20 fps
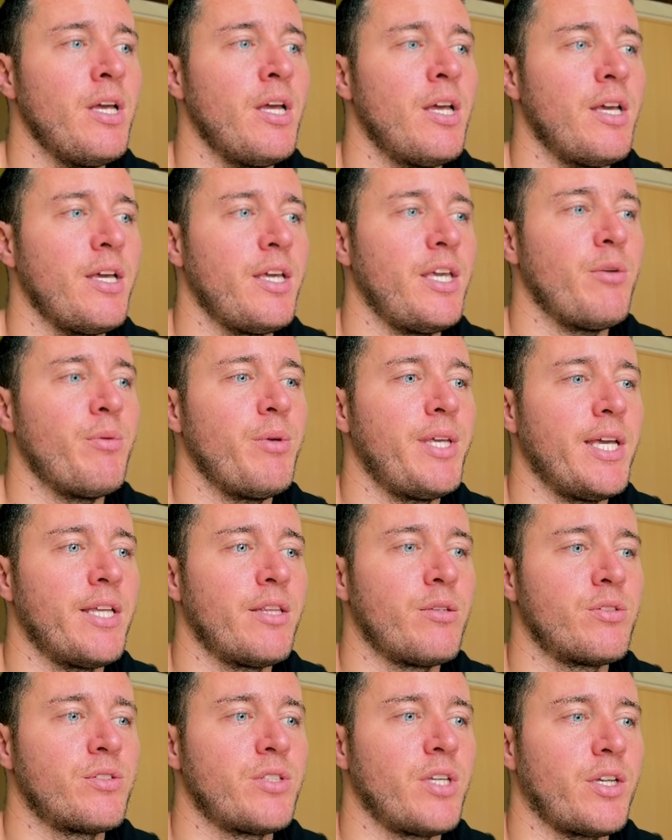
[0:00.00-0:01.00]
Here we
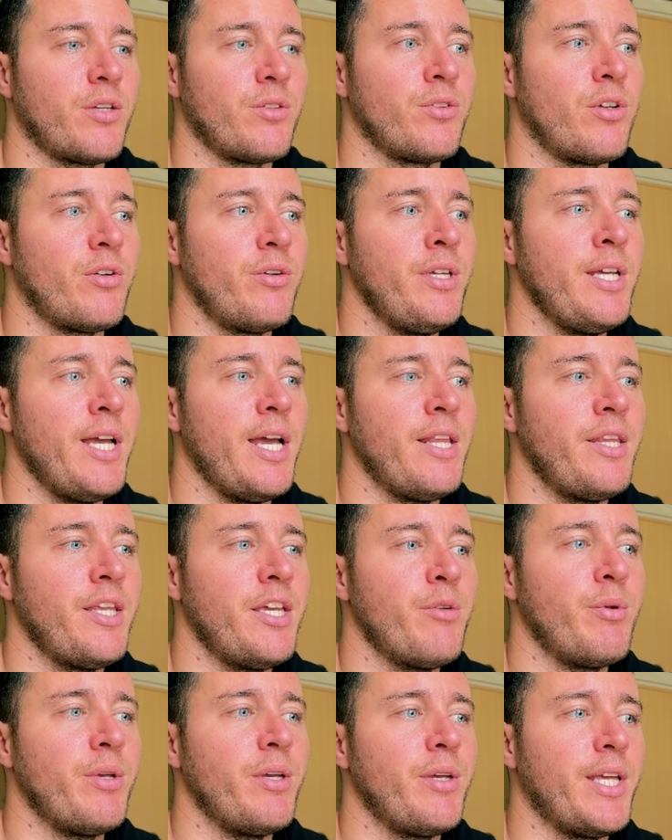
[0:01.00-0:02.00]
get the secondary, and
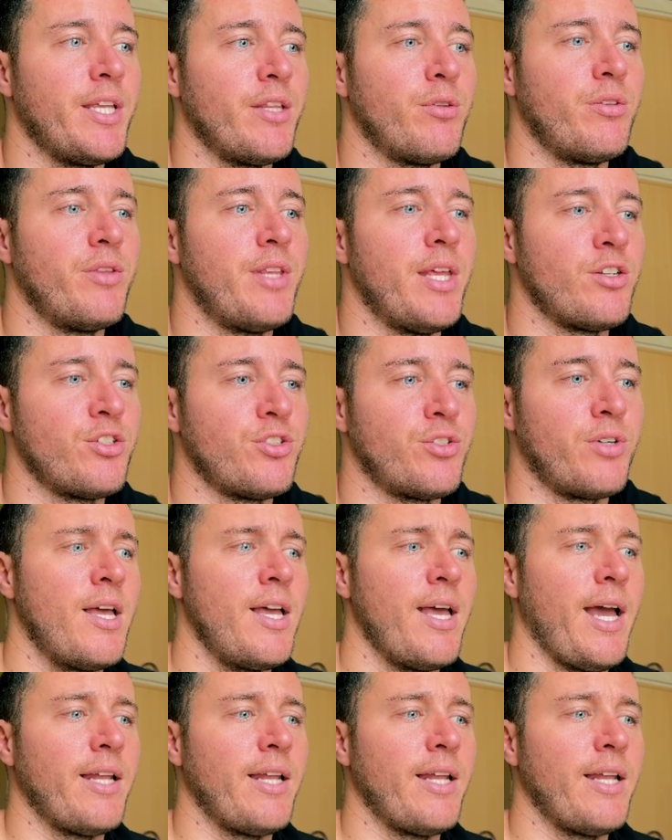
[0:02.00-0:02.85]
here we get the danger.